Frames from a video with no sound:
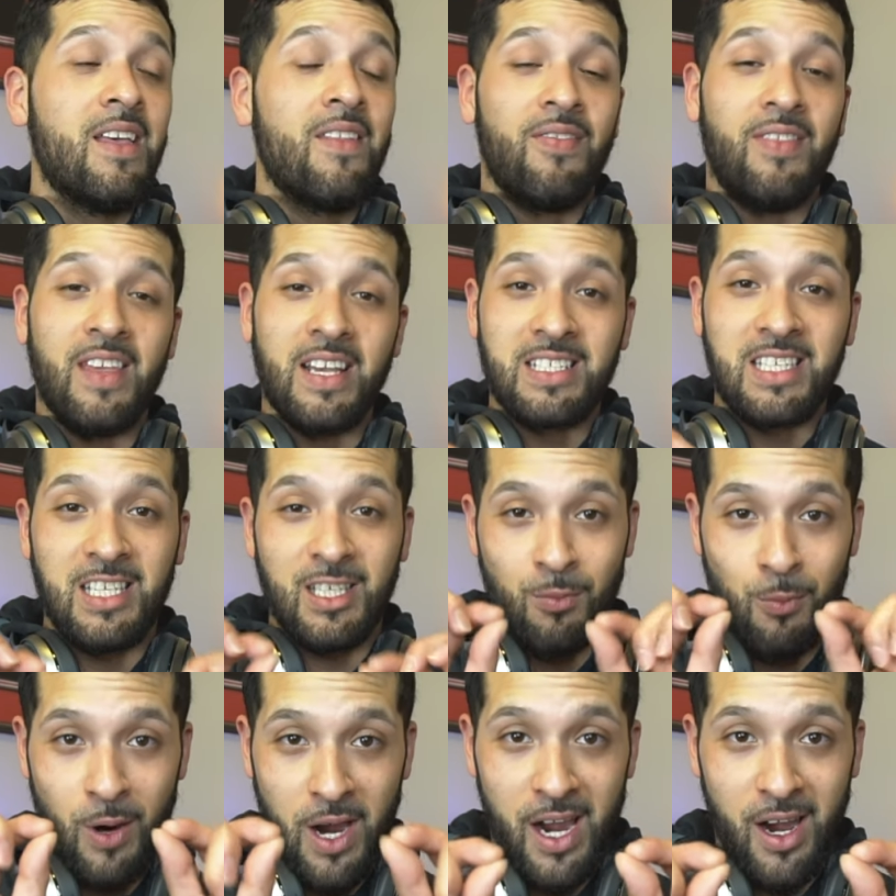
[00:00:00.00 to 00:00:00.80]
this
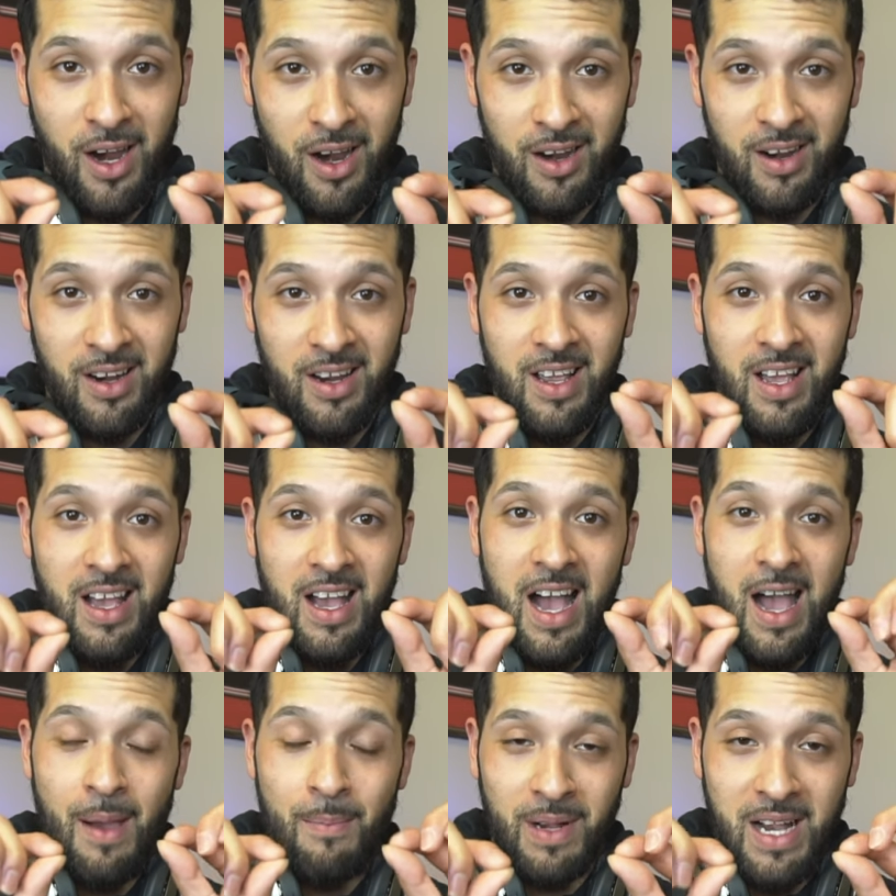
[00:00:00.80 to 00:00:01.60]
is where
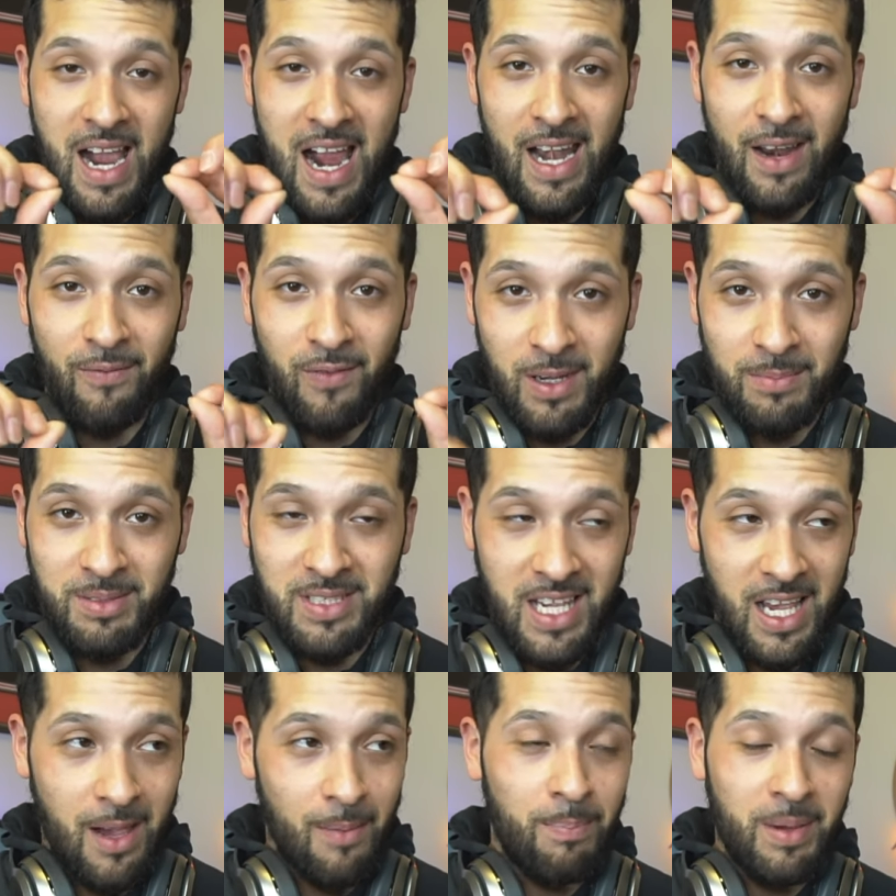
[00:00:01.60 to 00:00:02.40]
I'm kind of
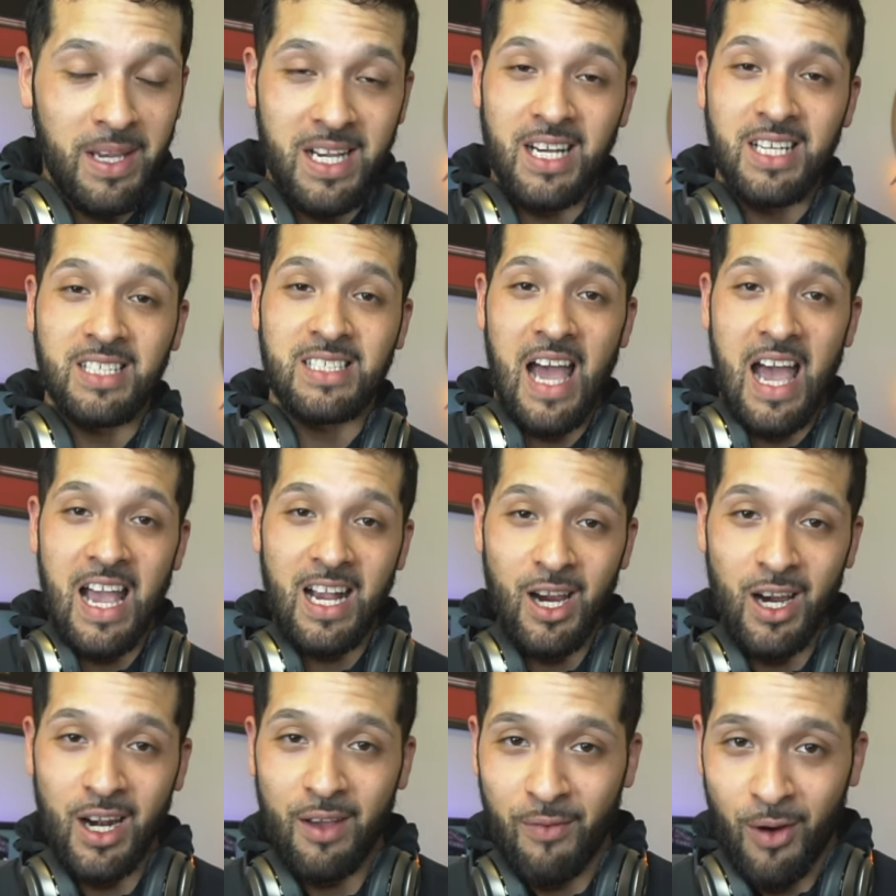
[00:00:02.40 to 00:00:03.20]
upset, because I
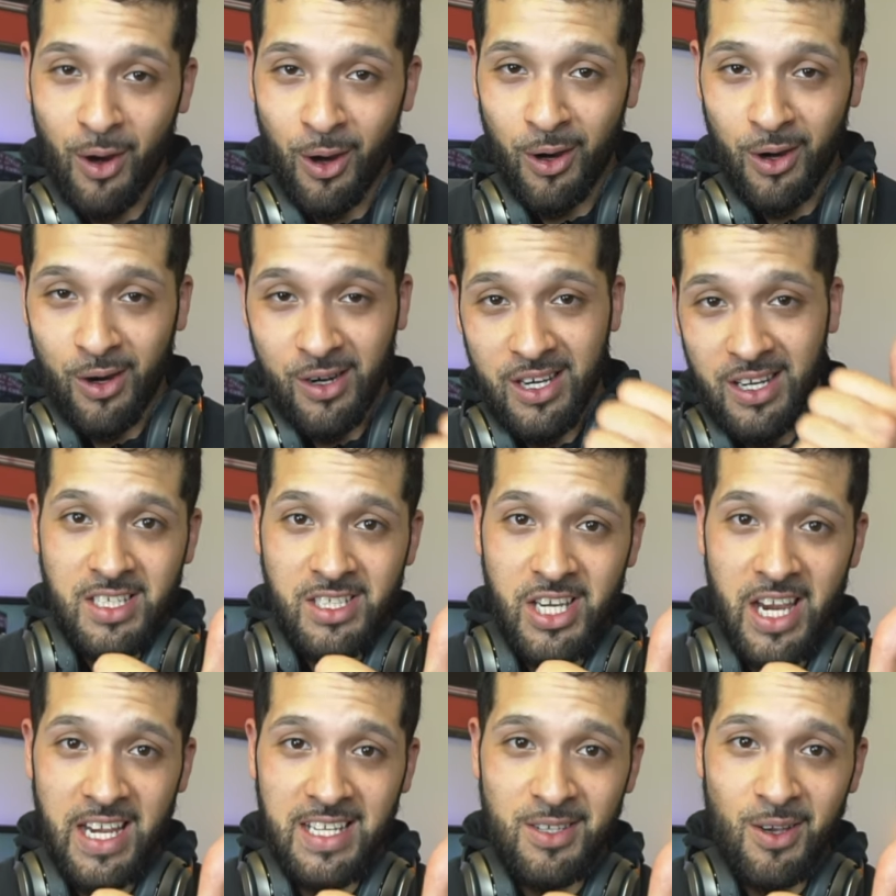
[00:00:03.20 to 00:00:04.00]
could have earned
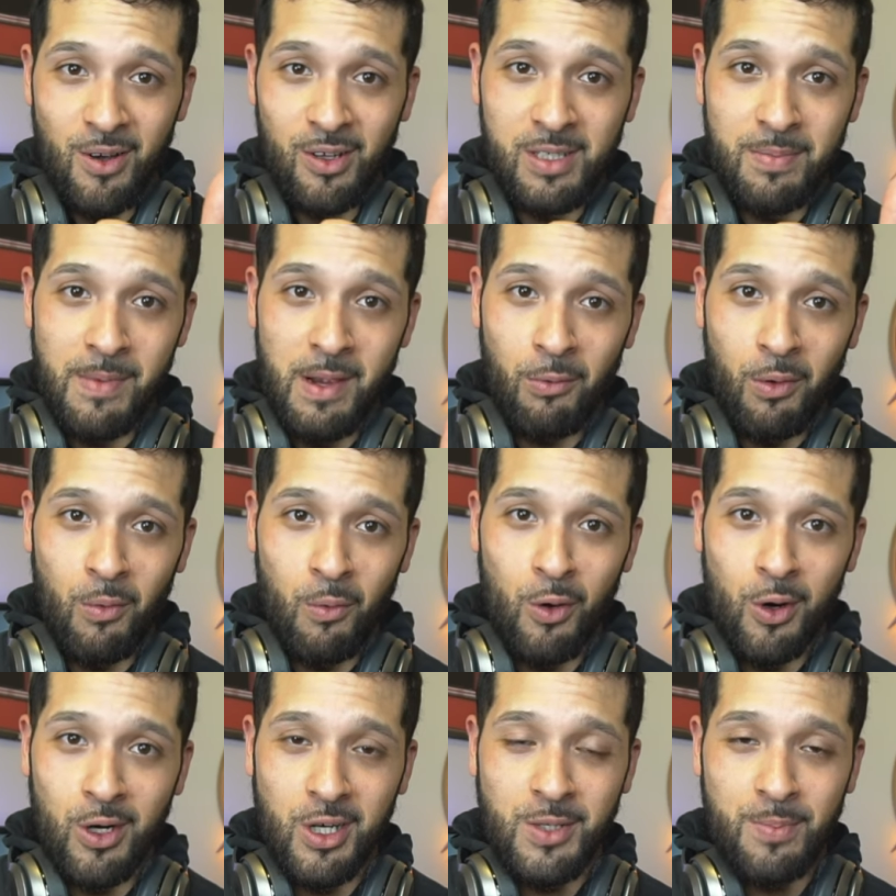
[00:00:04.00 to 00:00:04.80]
Chase Ultimate
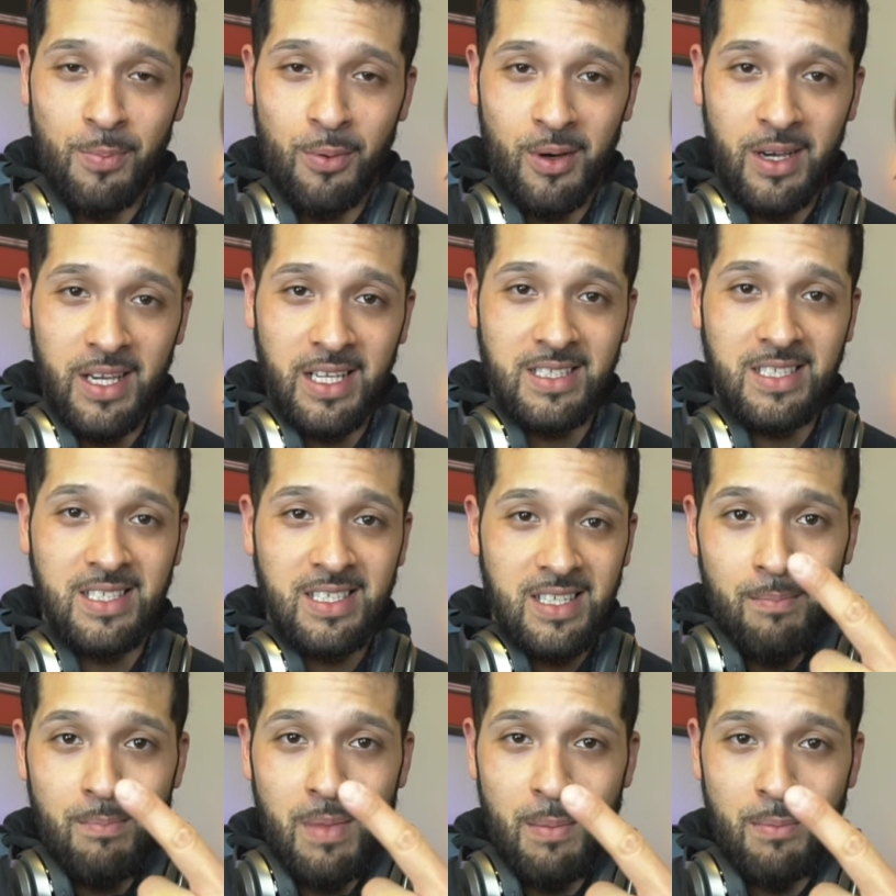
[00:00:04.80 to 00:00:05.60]
Rewards
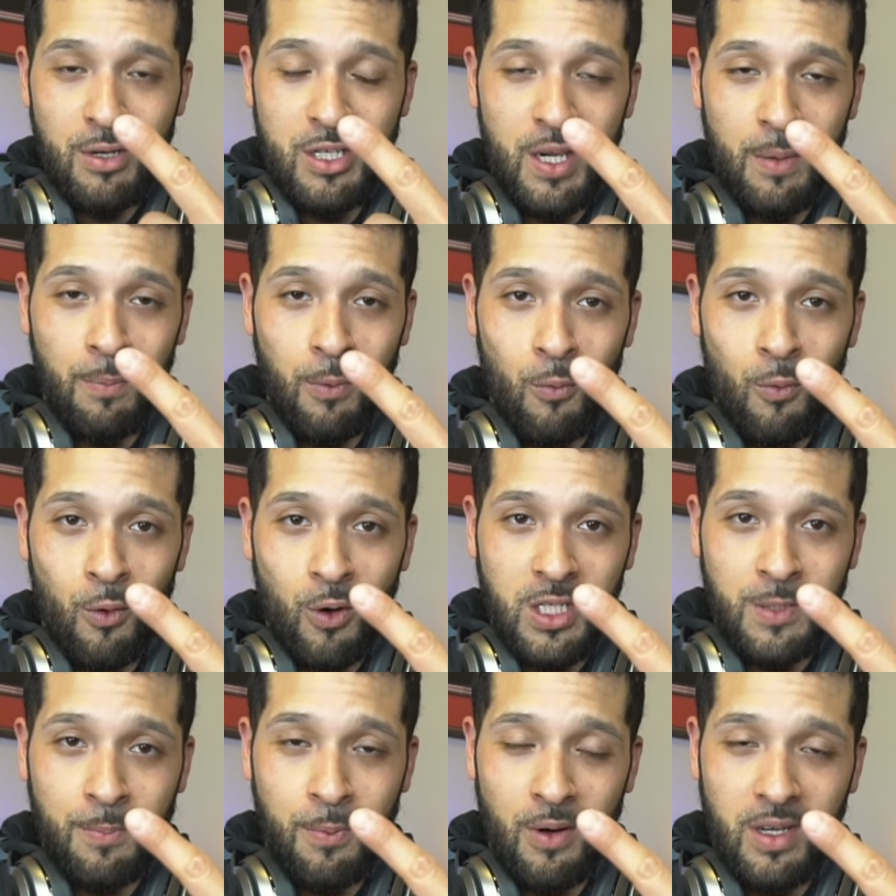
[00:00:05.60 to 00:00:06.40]
points, membership
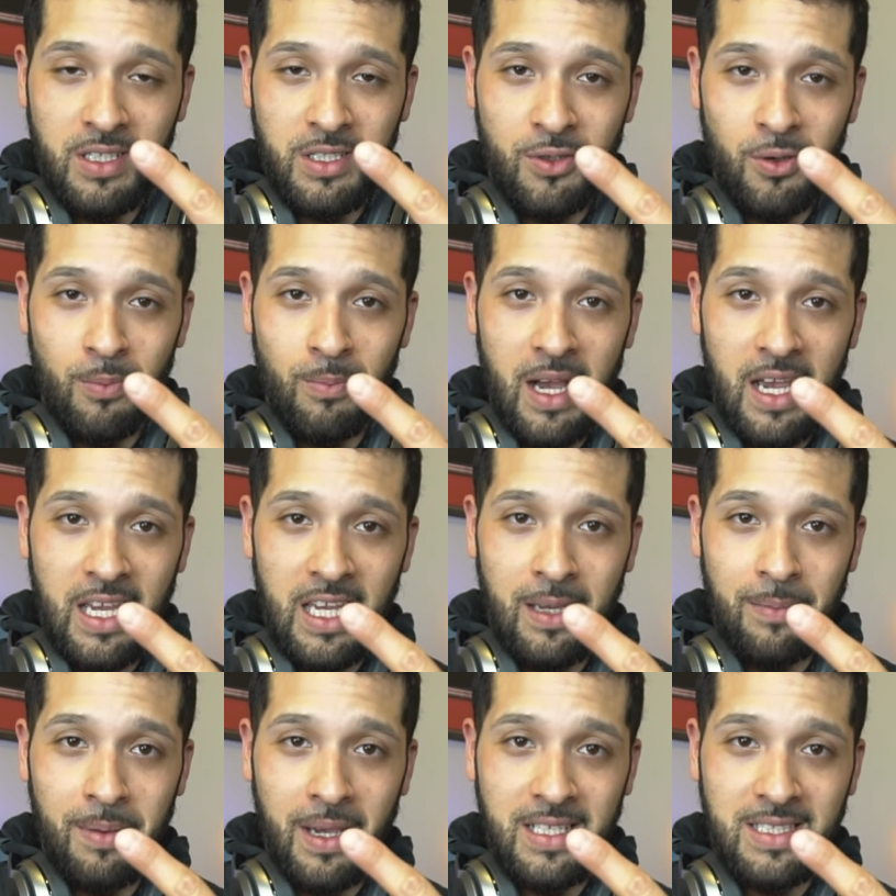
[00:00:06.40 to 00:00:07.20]
rewards points through my
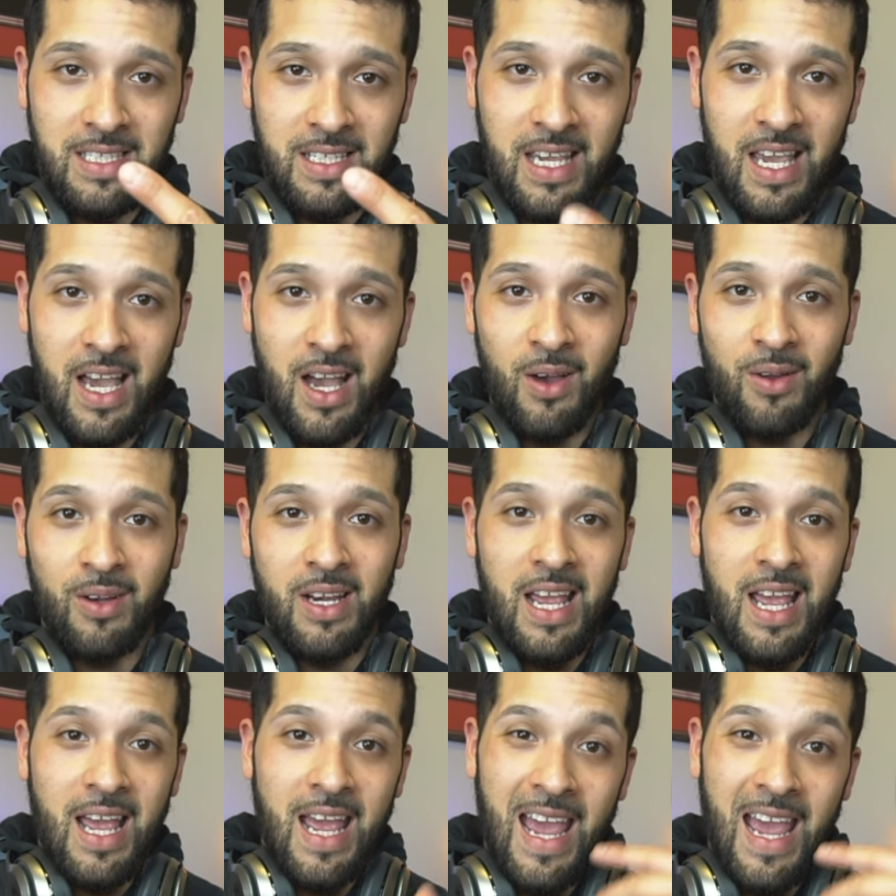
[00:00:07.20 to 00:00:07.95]
Ebates account,